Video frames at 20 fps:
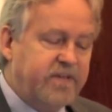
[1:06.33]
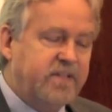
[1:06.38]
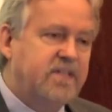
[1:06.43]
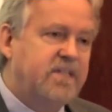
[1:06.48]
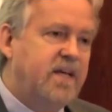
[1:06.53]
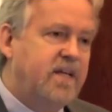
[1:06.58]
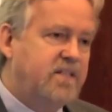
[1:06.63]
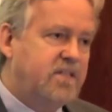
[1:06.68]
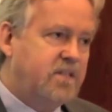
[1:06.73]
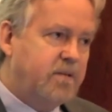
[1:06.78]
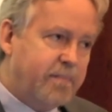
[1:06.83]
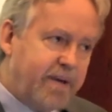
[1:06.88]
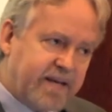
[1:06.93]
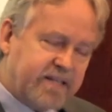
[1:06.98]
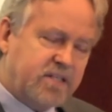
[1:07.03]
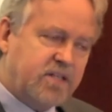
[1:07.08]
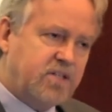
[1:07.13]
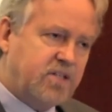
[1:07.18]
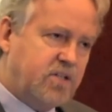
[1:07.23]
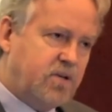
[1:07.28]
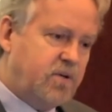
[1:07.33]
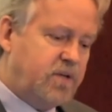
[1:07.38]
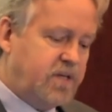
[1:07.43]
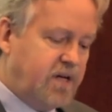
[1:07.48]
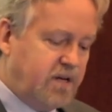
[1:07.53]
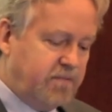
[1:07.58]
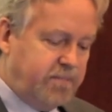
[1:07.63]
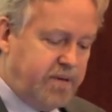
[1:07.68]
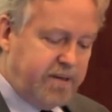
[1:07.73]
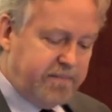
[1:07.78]
It sends the message, though, to
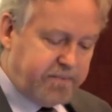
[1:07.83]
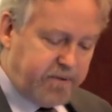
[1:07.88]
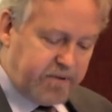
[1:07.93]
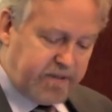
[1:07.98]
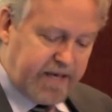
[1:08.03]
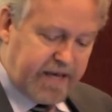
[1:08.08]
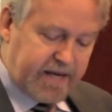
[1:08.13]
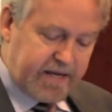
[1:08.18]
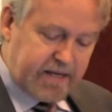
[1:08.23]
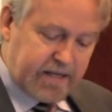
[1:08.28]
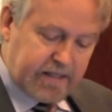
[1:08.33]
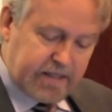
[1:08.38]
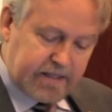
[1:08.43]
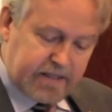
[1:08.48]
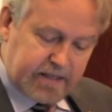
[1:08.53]
young people that